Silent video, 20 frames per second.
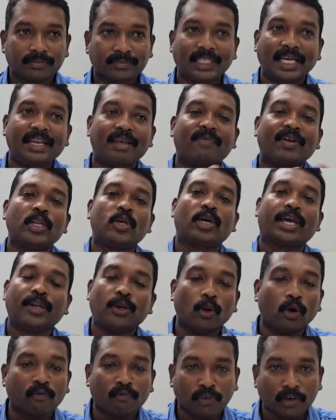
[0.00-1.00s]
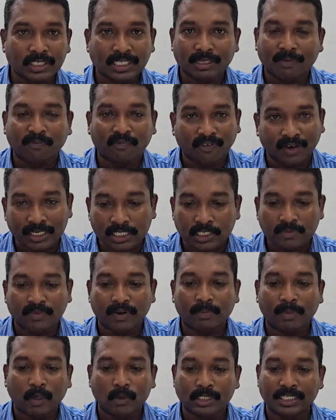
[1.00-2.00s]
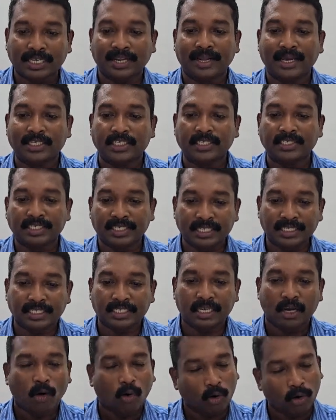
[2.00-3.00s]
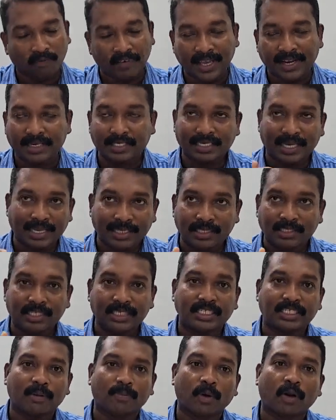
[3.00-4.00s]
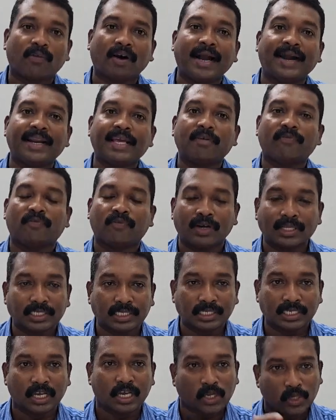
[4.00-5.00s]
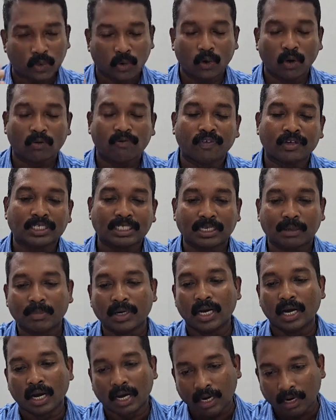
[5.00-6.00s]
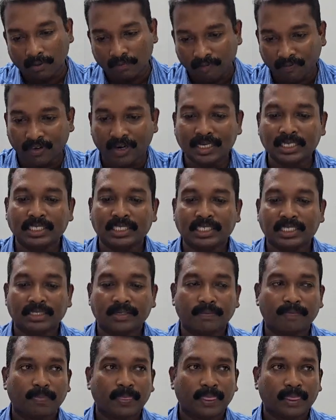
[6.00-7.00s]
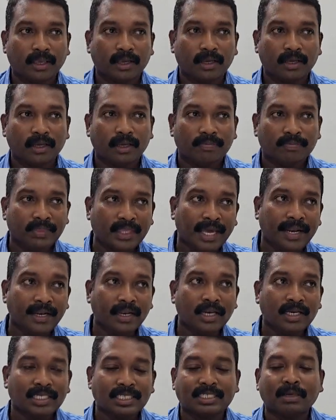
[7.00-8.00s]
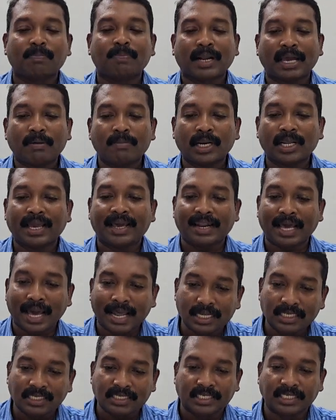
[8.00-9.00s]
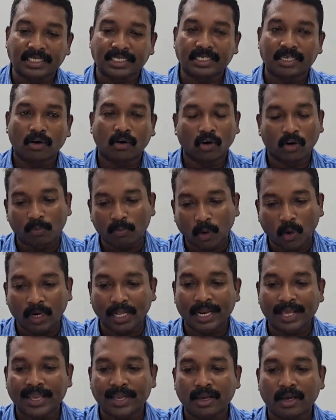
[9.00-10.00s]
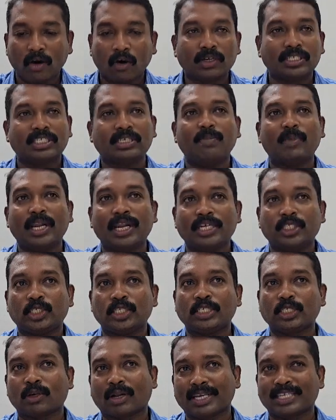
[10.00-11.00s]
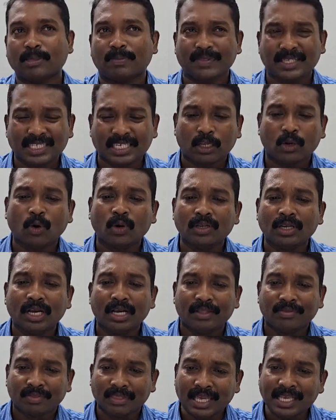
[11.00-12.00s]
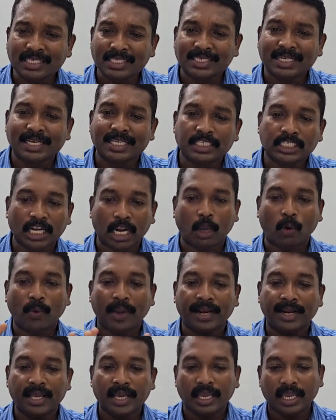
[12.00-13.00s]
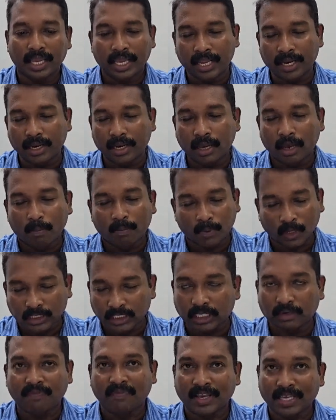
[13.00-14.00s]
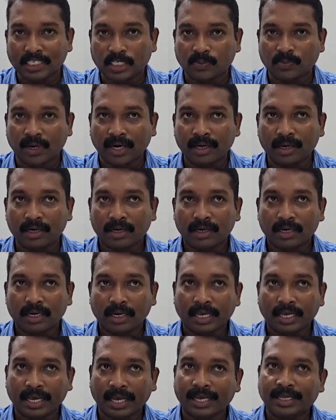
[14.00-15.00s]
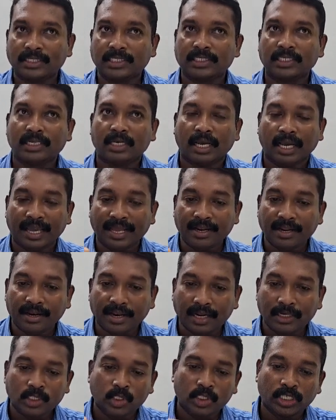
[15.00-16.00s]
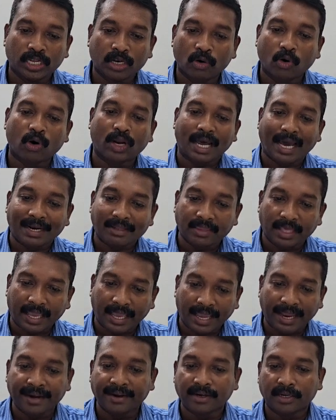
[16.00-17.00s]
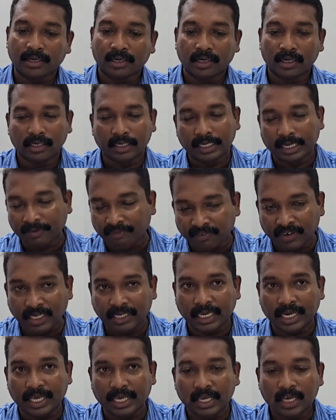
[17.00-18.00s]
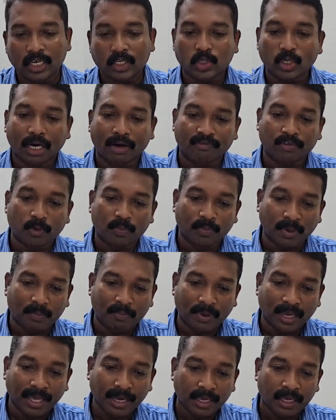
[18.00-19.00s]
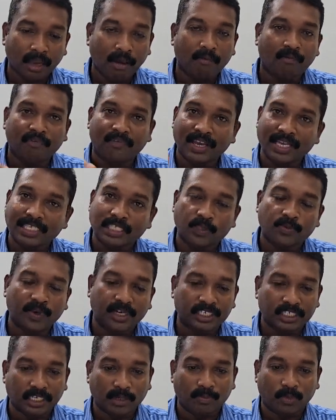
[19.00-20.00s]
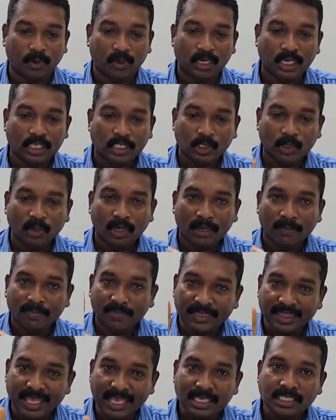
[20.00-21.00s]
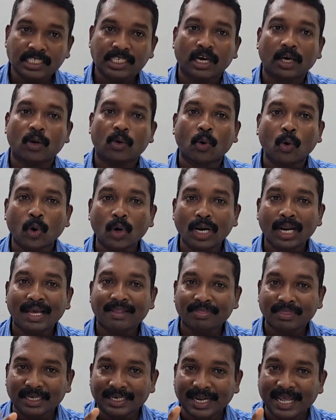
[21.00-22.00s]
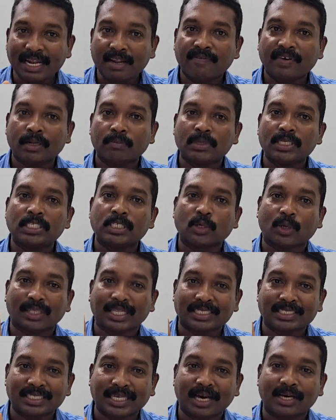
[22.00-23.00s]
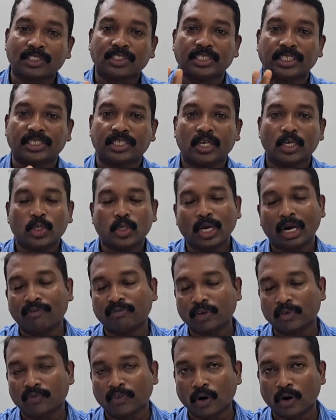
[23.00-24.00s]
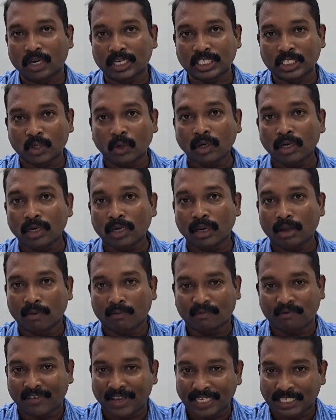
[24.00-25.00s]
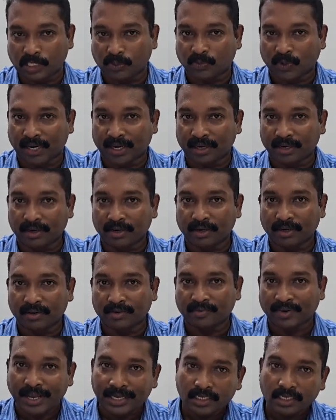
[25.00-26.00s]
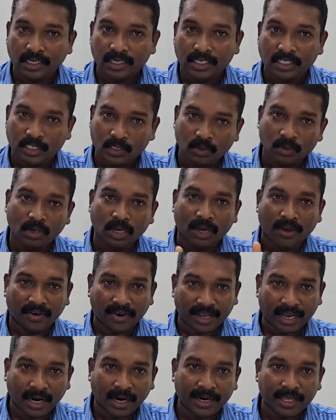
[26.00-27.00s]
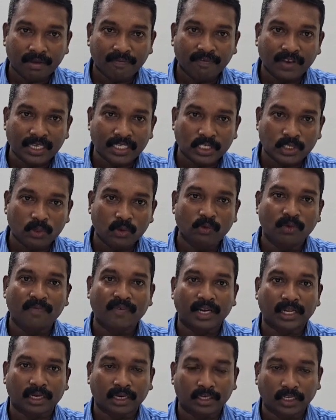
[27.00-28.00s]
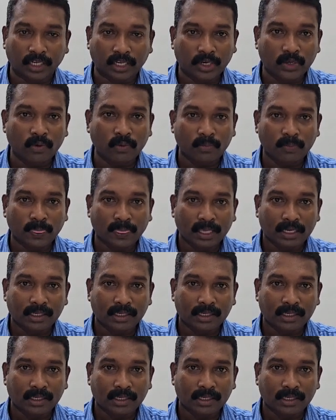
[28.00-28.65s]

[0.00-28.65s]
Then even you can look for some funds from outside agencies or various agencies are providing funds. You look for some uh, funds. Then some primary analysis or modeling or simulations or these are all things that is required in project phase one and in a nutshell or at the end definitely you have to prepare phase one report so these are all the deliverables or the target you have to focus on phase one right so regarding phase two we will continue